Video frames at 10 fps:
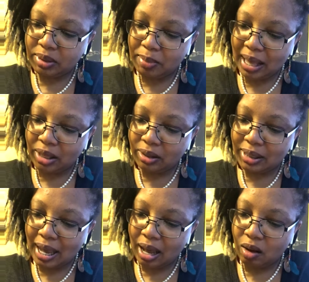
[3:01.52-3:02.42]
by their
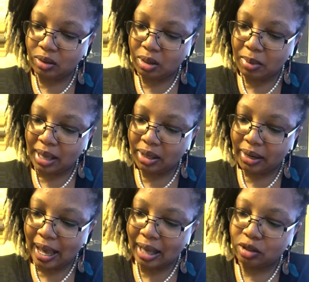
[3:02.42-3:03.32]
towns and by their
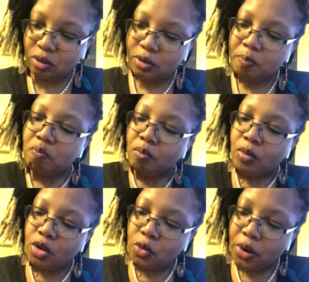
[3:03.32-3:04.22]
castles
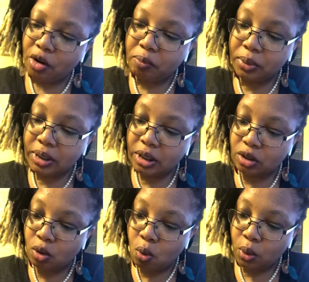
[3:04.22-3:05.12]
twelve princes
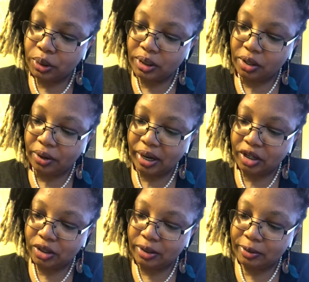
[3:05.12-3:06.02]
according to their
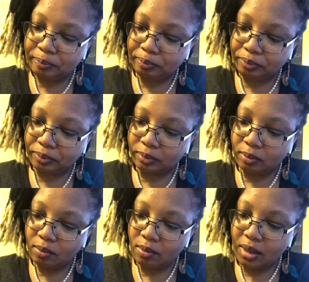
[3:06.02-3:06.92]
nations.
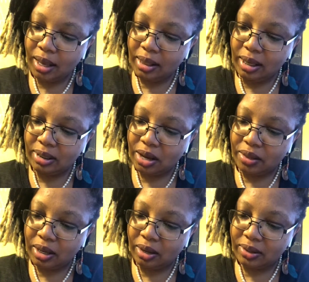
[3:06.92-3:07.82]
And these are the
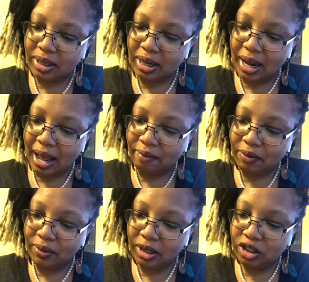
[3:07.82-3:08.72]
years of the life of
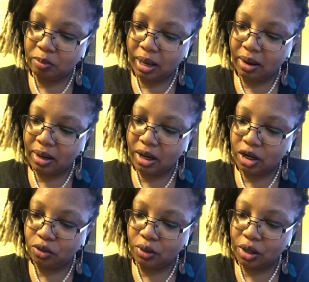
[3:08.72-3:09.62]
Ishmael, a
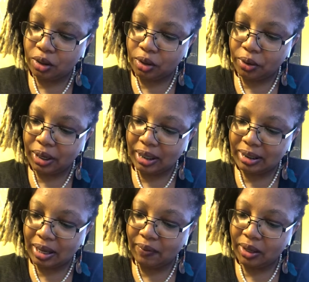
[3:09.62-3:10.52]
hundred and thirty and
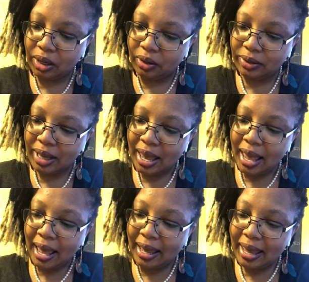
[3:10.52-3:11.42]
seven years.
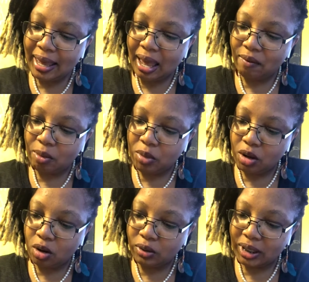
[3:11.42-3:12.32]
And he gave up the
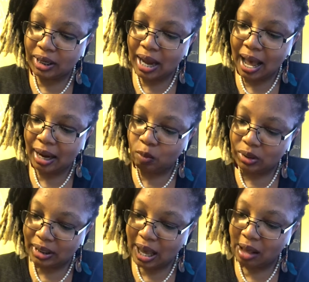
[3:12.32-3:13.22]
ghost and died, and was
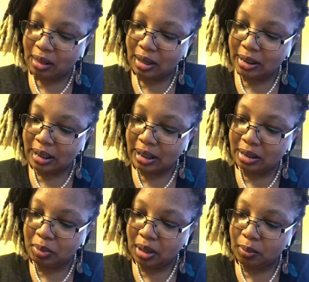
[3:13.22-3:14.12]
gathered unto his
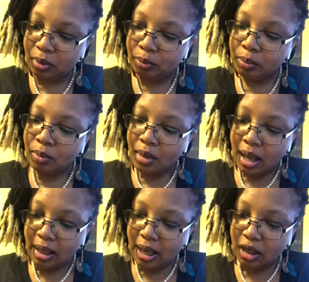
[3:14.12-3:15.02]
people.
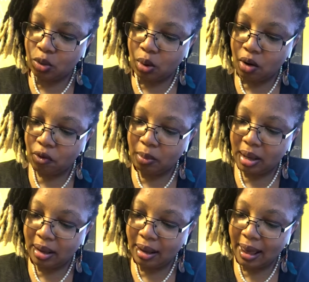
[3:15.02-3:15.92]
And they dwelt from
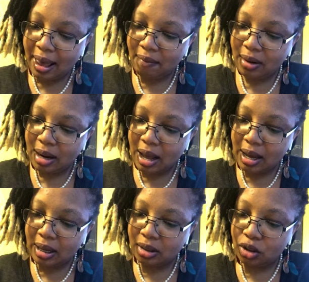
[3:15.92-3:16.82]
Havilah
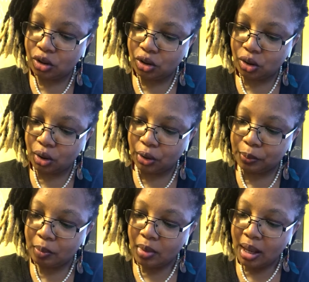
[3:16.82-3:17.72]
unto Shur,
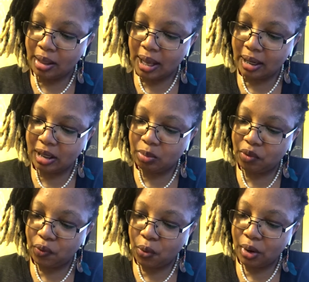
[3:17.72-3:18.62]
that is
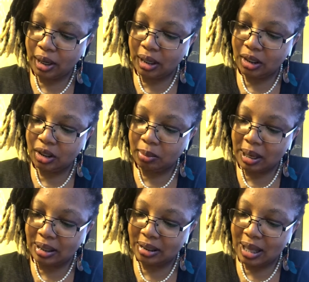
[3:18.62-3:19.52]
before Egypt,
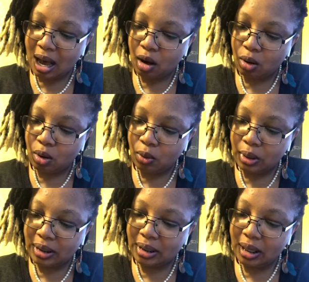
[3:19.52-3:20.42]
as thou
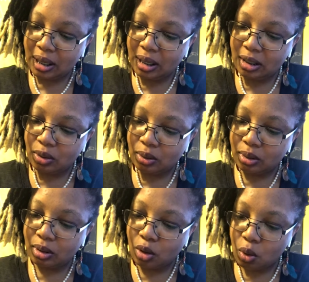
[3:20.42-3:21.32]
goest east,
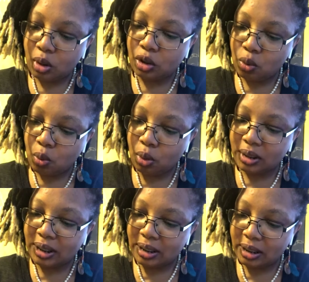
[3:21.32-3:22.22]
goest towards
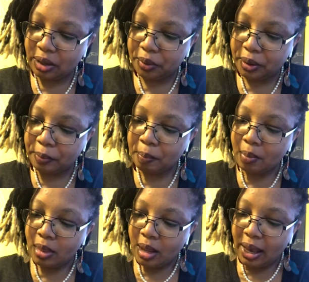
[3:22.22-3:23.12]
Assyria.
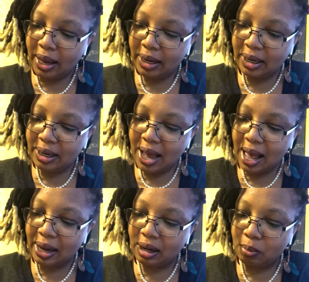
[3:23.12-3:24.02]
And he
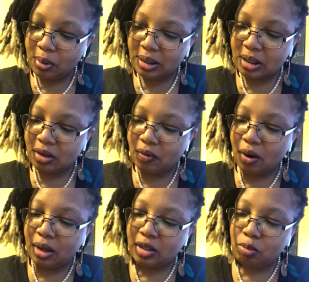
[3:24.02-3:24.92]
died in the presence of all
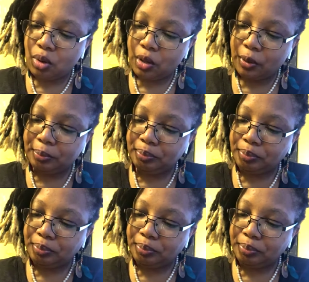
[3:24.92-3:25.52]
his brethren.